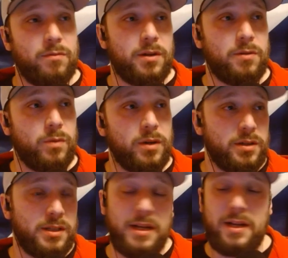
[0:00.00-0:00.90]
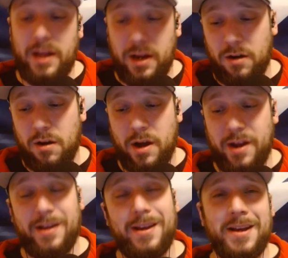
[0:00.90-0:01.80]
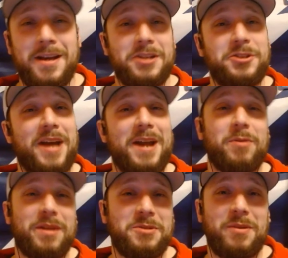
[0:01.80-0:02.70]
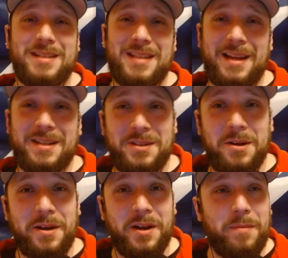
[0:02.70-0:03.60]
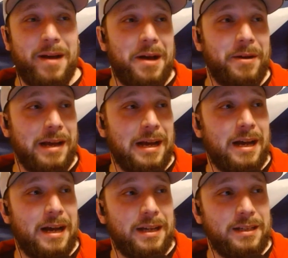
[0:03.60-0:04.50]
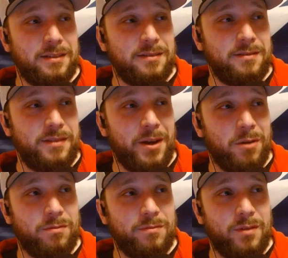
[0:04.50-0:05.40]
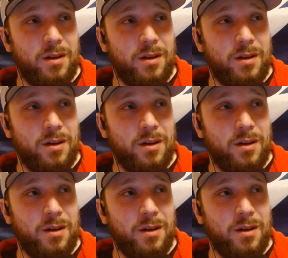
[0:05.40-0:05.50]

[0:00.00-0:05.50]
We're sitting here on January 22nd talking about, you know,